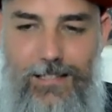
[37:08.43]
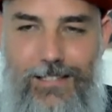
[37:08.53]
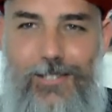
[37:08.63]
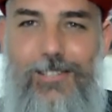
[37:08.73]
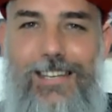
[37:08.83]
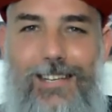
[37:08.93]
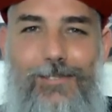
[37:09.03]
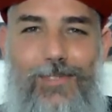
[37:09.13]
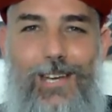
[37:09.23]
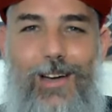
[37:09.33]
Did you see
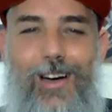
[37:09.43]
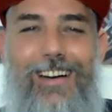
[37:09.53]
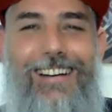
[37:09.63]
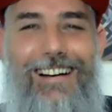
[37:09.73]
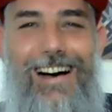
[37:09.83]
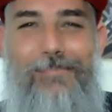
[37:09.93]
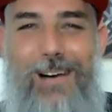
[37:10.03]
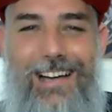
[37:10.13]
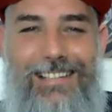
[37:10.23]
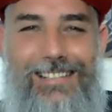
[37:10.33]
his video
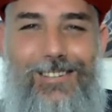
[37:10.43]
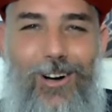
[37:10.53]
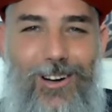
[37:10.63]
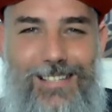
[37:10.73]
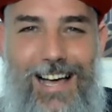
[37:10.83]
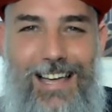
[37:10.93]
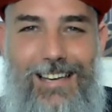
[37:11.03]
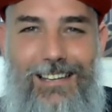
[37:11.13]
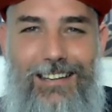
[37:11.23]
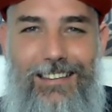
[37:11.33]
about his car
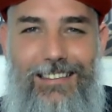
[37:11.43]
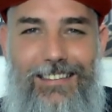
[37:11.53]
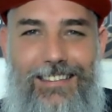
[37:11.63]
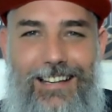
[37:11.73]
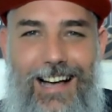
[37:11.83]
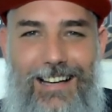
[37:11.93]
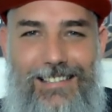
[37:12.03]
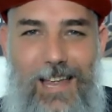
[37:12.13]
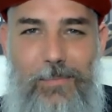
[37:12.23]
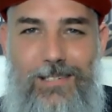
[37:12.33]
tire? The
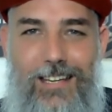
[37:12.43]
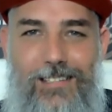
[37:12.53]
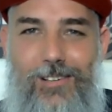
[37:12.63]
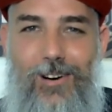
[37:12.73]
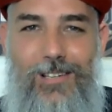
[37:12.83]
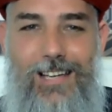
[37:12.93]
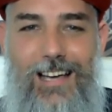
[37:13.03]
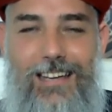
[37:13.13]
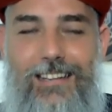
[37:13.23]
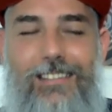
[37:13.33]
guy's damaging his car
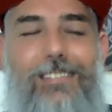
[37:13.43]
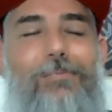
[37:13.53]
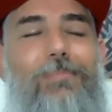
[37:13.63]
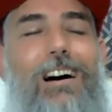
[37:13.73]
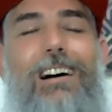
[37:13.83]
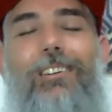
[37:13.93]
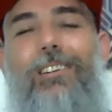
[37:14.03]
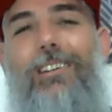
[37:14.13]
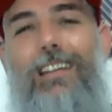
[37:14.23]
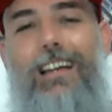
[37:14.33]
tire. My
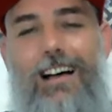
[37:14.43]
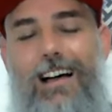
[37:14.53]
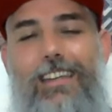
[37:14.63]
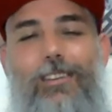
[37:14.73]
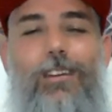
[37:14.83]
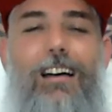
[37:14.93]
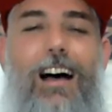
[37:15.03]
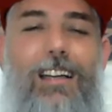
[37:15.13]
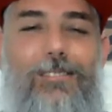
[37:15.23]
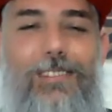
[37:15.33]
God, he
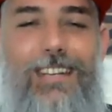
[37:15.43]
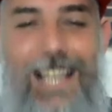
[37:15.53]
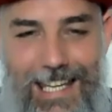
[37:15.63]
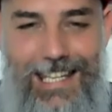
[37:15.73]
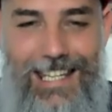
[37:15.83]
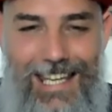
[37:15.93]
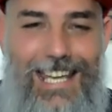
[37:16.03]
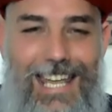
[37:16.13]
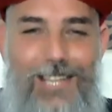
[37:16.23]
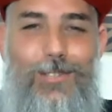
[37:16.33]

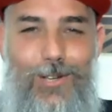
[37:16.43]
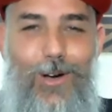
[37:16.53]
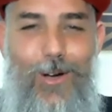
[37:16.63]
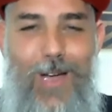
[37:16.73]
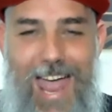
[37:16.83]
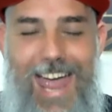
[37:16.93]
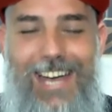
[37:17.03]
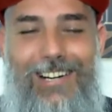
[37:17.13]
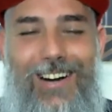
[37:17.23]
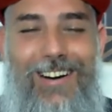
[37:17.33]
gets so
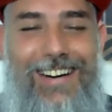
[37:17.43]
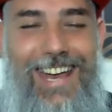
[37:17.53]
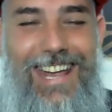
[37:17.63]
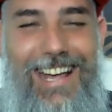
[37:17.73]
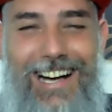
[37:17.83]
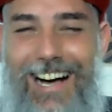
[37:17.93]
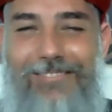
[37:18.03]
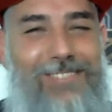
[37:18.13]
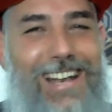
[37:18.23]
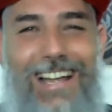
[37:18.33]
angry,
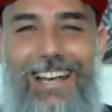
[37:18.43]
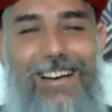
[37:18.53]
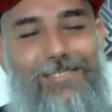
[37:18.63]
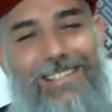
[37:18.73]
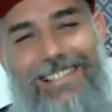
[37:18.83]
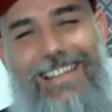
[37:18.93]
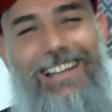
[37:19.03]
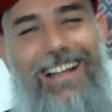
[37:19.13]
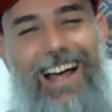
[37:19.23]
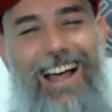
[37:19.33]
but I love it.
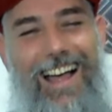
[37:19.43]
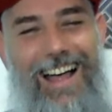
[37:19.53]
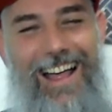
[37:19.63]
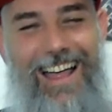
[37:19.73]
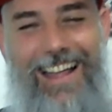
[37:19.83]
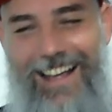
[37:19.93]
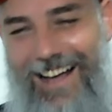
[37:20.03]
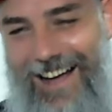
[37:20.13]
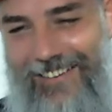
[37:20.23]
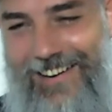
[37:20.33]

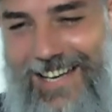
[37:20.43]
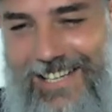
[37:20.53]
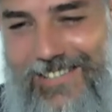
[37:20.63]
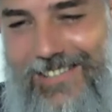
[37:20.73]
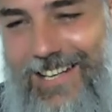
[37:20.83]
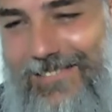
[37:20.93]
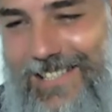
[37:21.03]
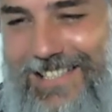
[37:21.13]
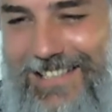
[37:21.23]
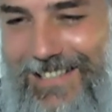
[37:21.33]
I really do love
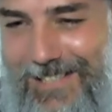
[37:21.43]
it.